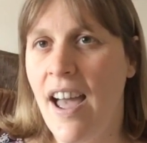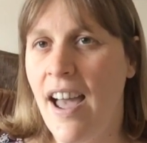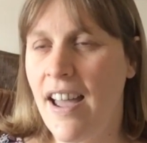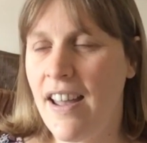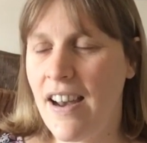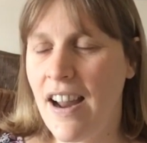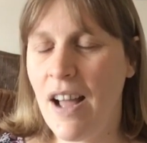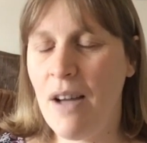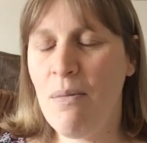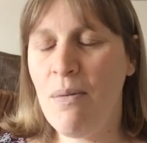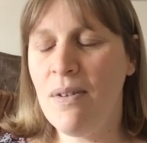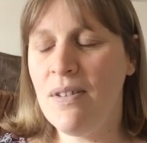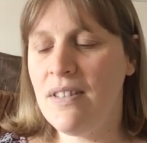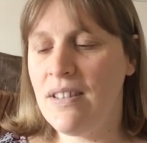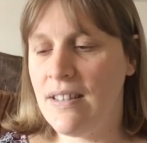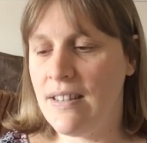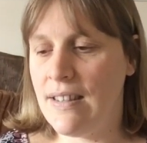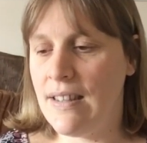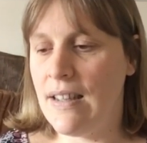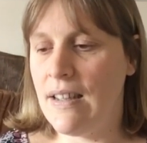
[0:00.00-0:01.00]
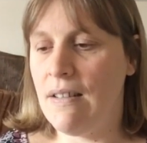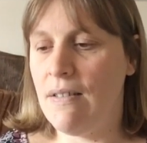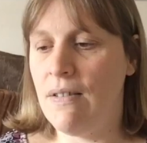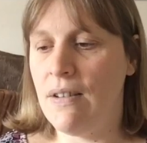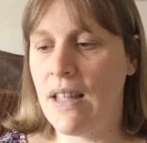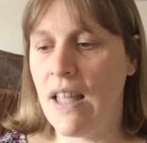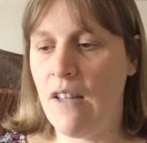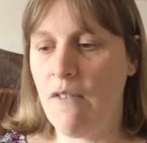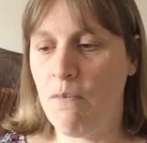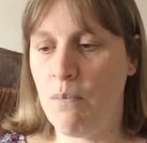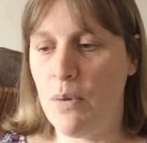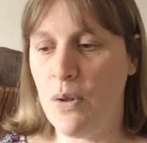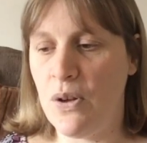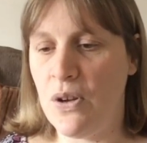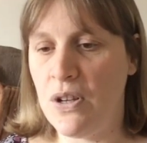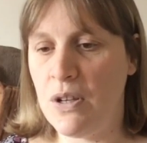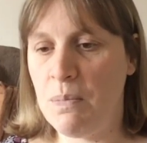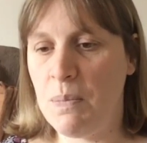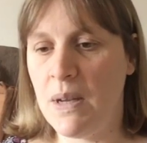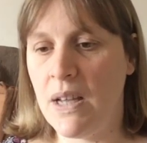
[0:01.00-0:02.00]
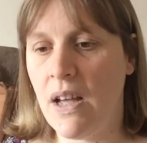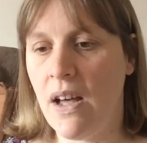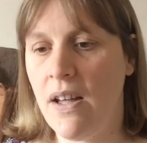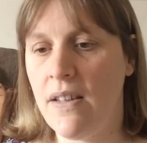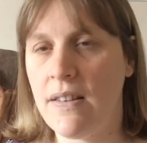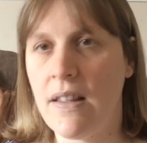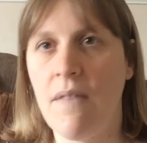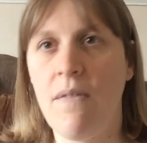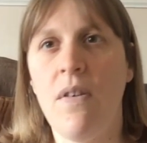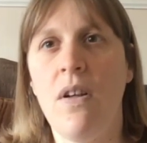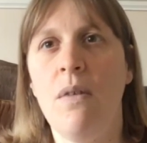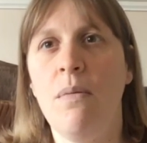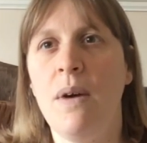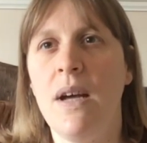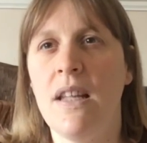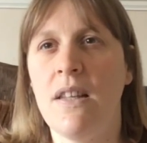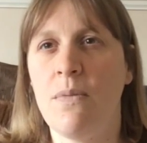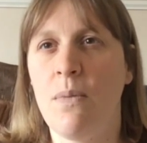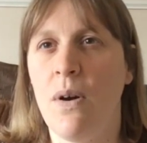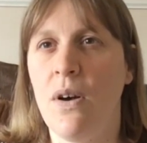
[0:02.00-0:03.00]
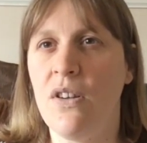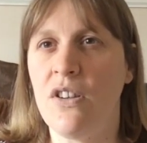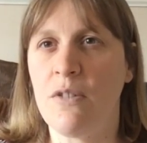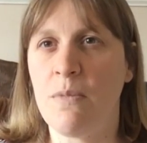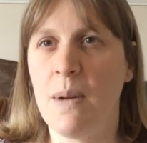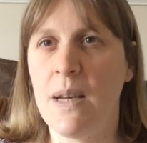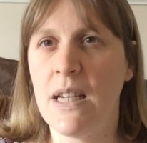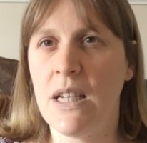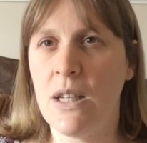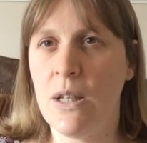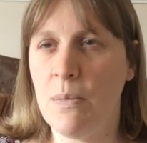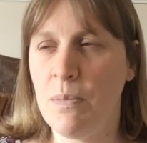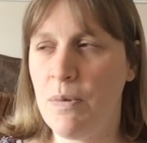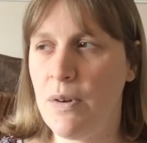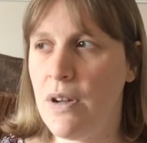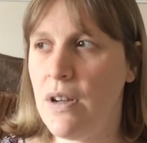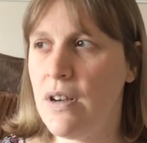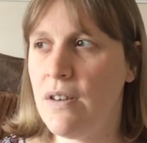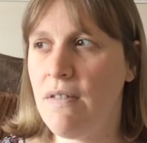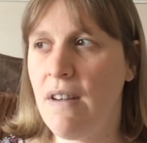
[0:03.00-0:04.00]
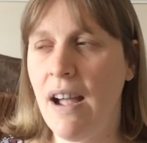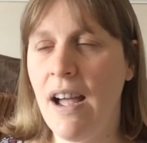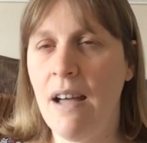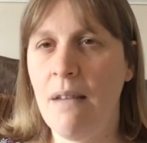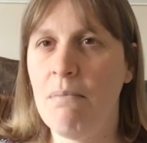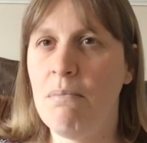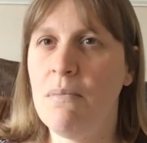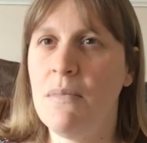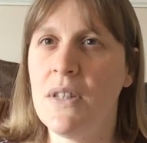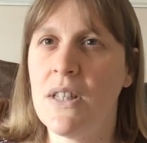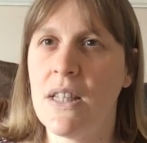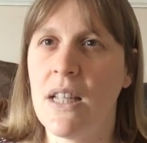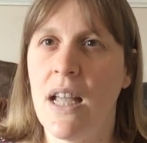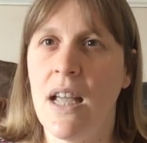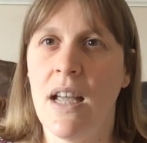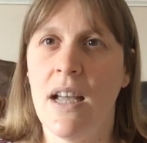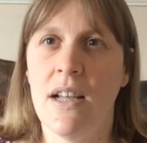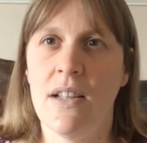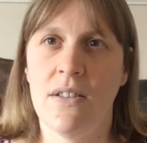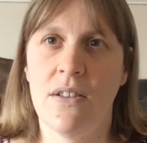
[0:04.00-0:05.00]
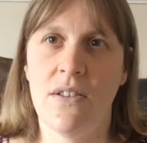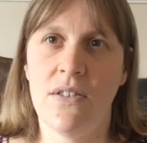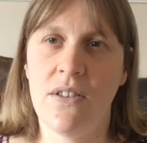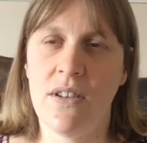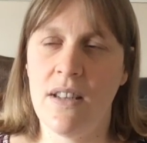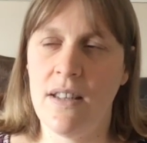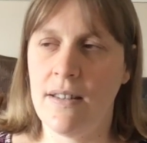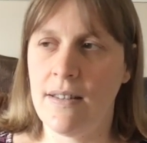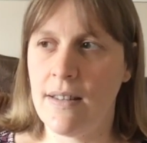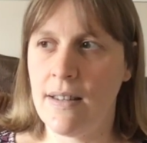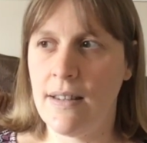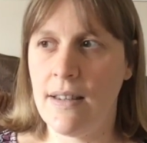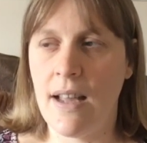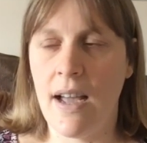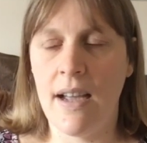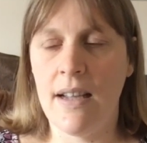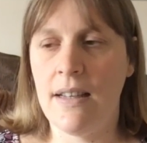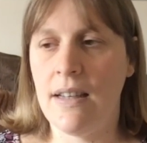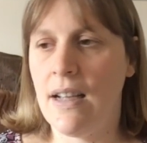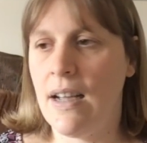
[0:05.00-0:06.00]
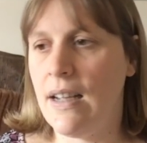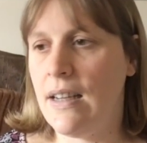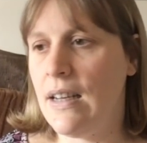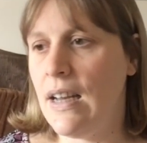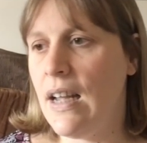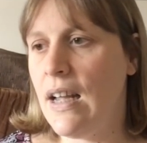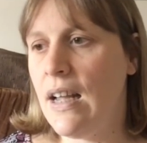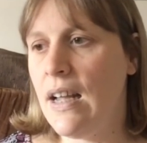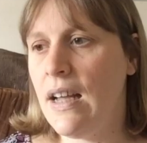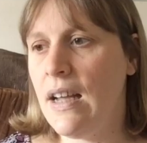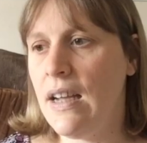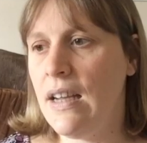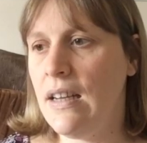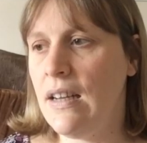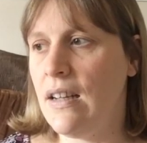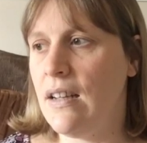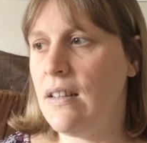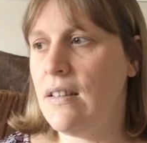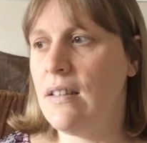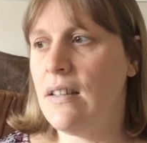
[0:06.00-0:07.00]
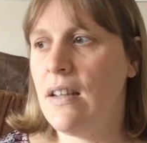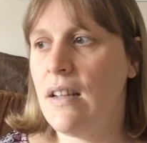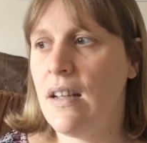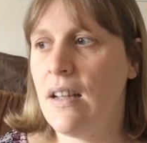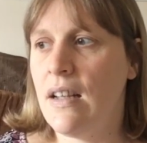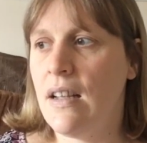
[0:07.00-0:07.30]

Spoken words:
And I wanted to give blood because I've always watched medical programs such as 999, and